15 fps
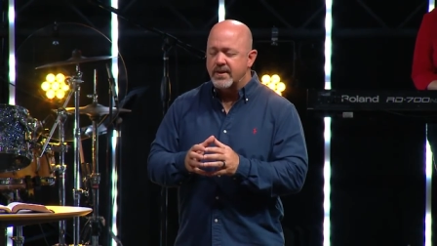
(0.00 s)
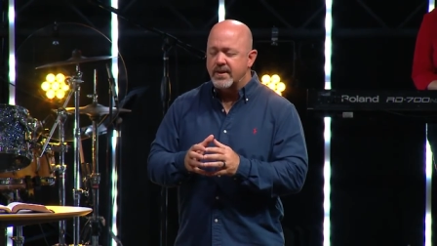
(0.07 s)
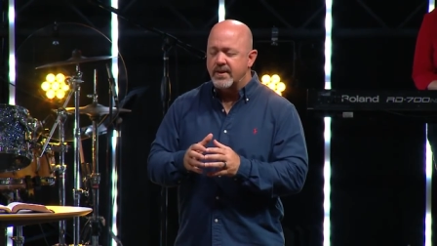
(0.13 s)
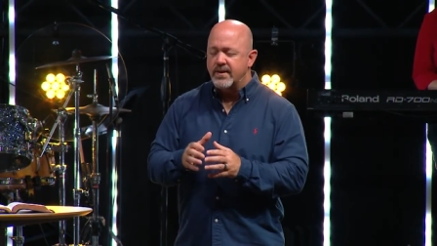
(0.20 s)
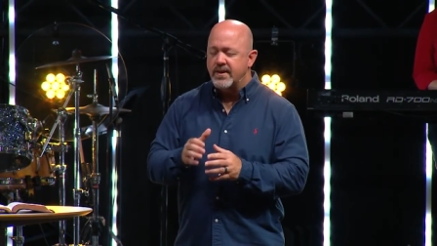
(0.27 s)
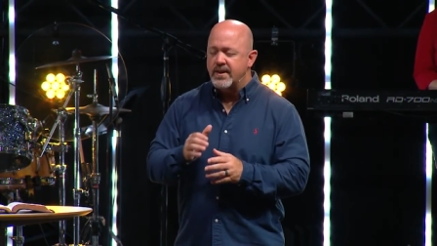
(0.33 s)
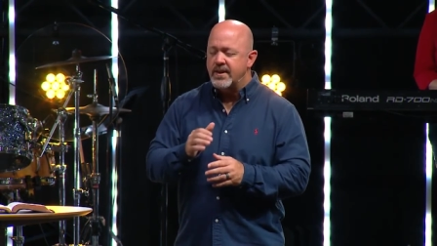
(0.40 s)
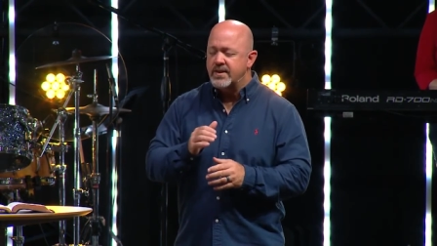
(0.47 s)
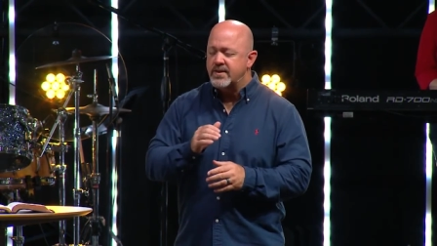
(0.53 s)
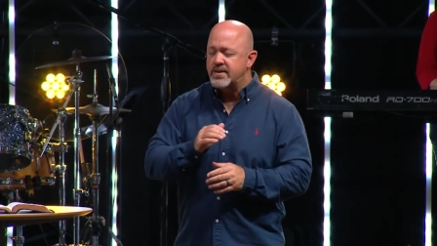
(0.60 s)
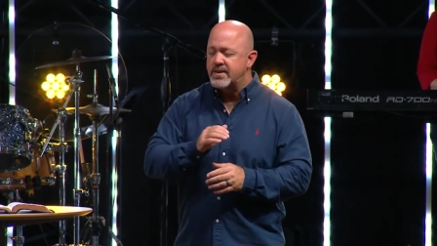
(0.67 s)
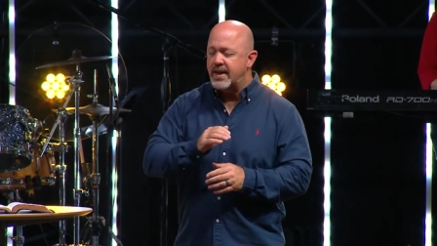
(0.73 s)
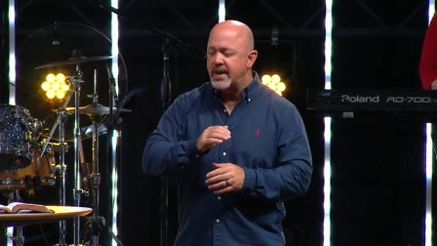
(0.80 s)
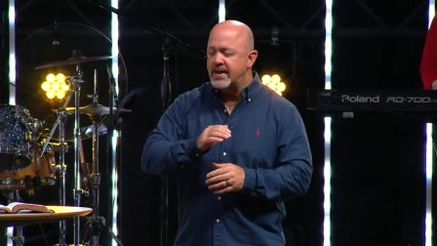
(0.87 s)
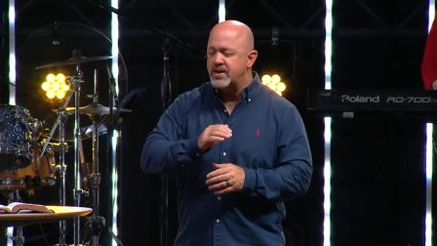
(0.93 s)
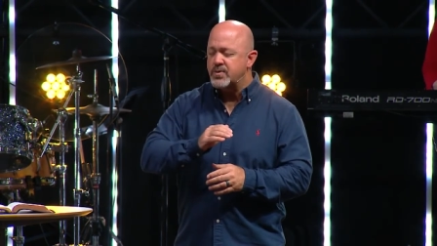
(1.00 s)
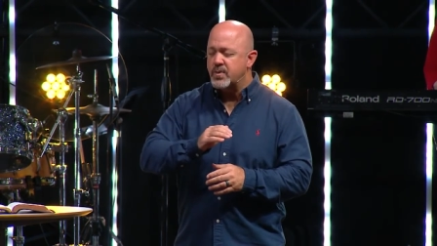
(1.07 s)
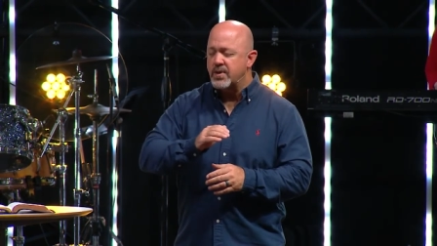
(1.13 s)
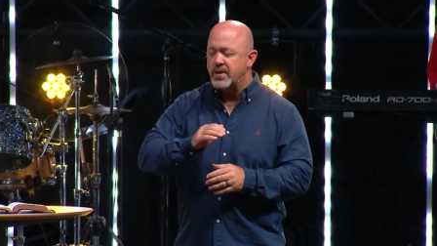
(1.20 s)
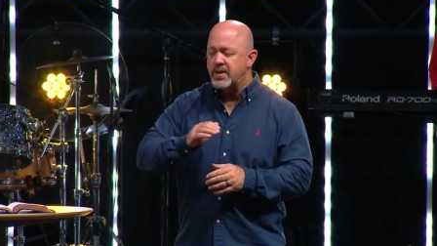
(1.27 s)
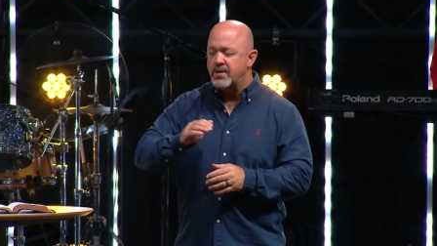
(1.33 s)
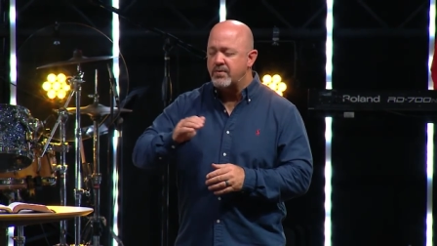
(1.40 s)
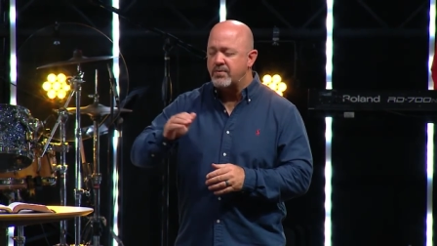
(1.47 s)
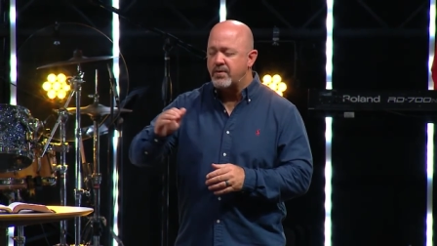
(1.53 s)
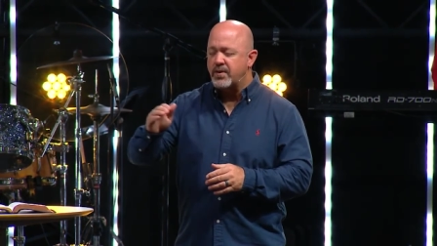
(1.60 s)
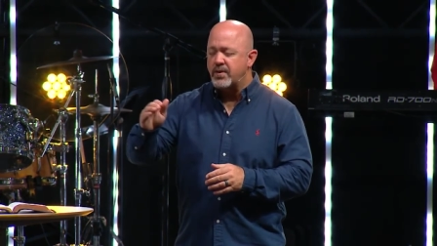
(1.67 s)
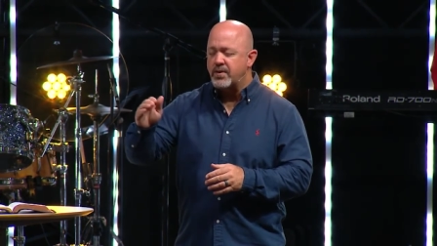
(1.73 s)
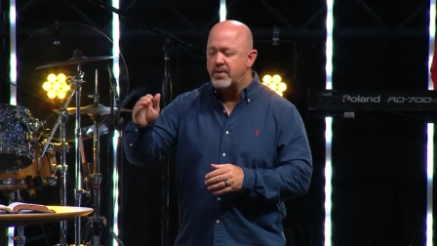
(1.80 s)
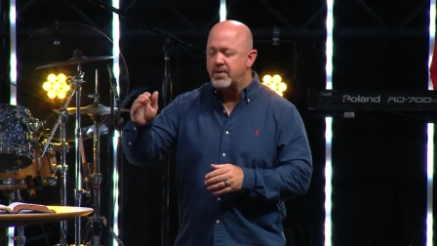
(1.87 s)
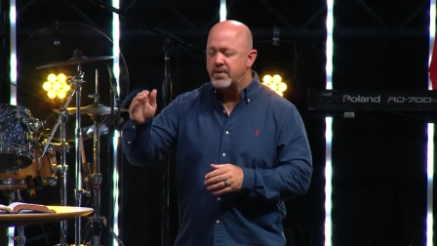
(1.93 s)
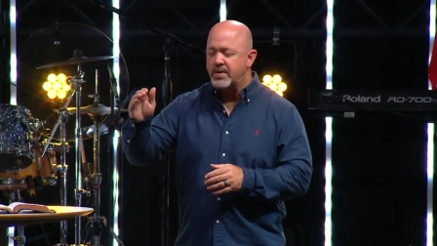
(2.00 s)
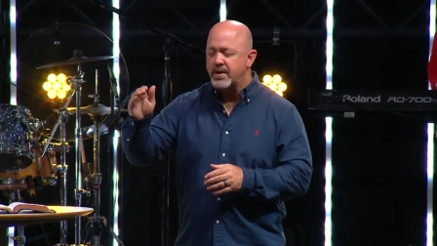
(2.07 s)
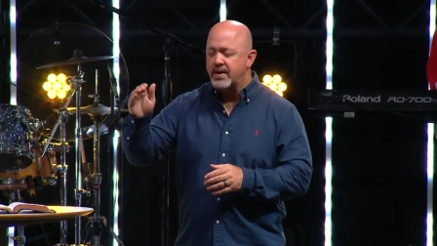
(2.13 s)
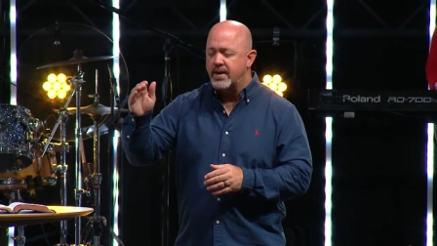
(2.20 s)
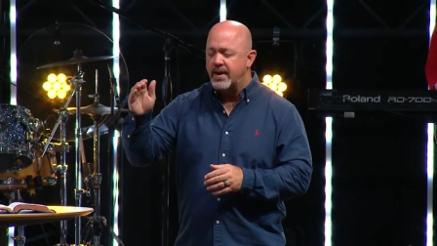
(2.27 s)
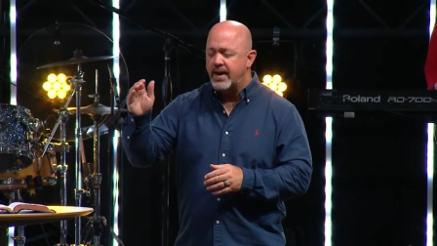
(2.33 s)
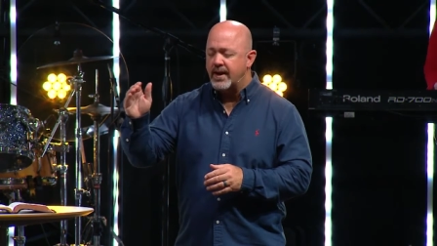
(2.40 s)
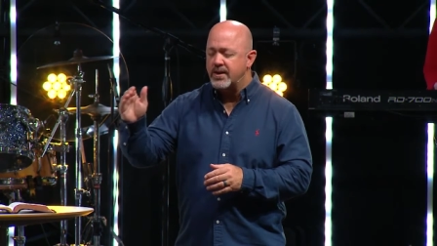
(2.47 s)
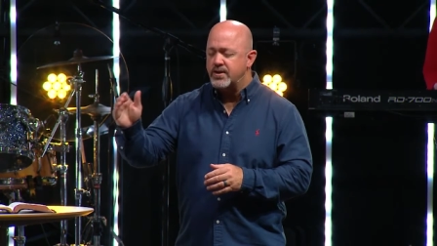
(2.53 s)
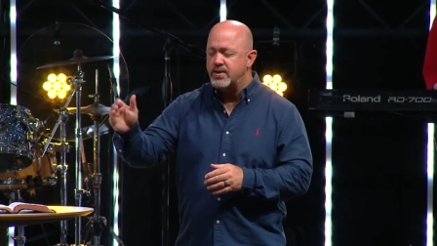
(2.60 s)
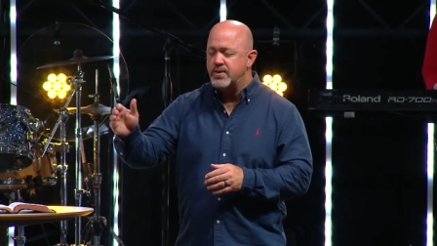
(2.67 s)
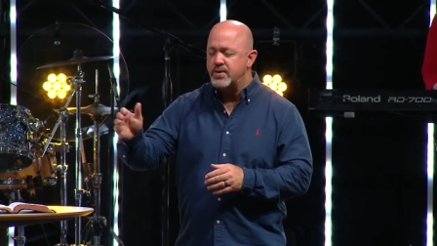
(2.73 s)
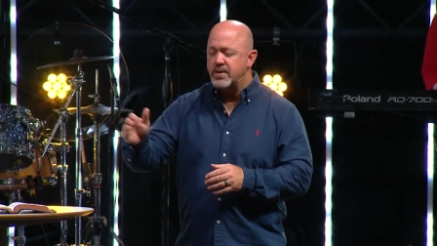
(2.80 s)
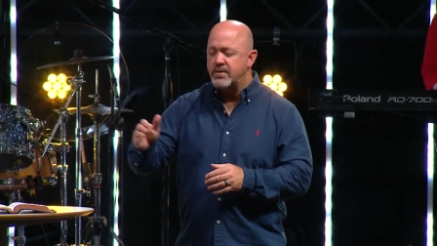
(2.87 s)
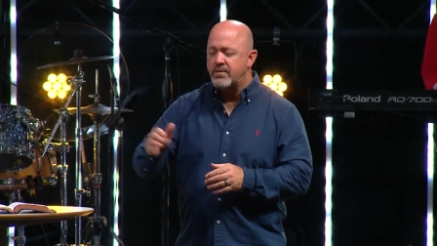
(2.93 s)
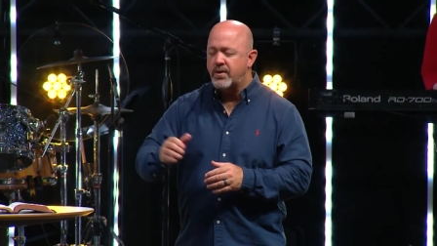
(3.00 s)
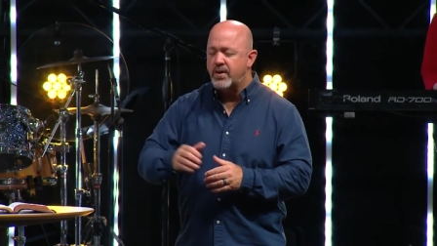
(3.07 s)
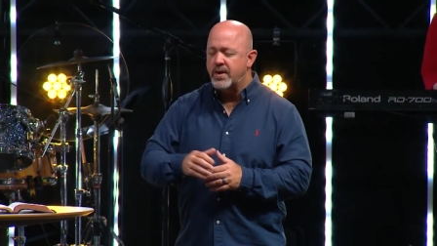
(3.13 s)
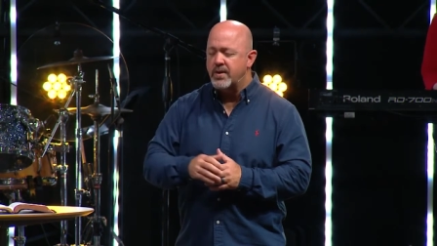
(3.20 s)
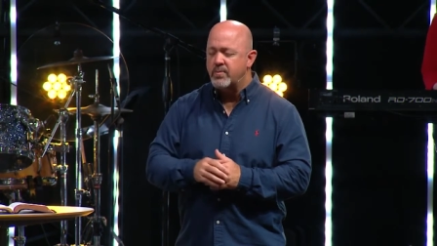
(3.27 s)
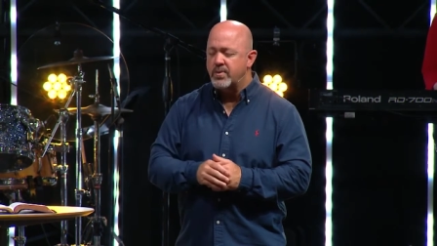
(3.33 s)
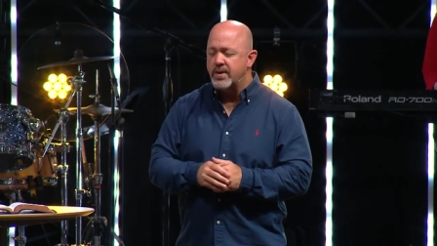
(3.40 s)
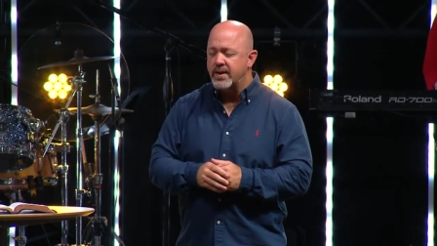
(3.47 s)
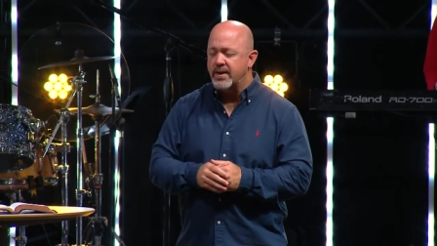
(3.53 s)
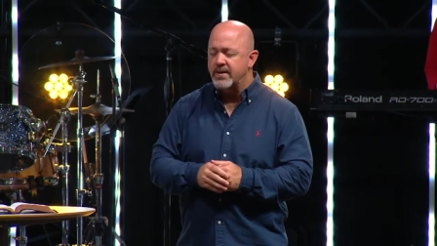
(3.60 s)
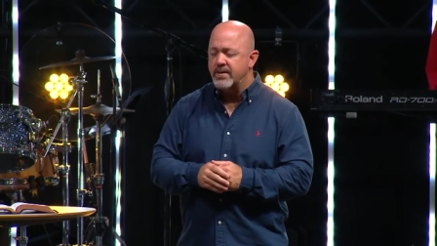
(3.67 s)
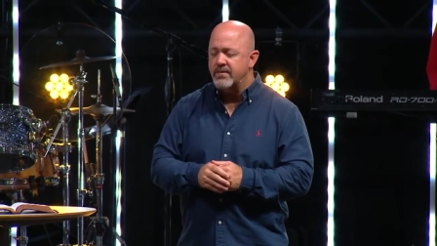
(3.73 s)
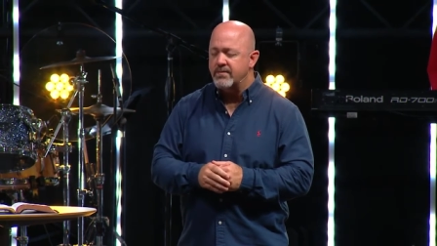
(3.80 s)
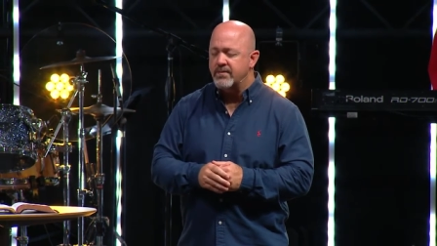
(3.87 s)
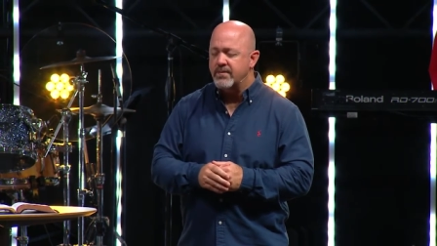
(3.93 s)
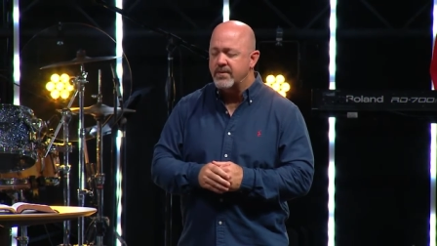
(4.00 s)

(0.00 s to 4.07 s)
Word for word: And these days will unfold as you have already planned them.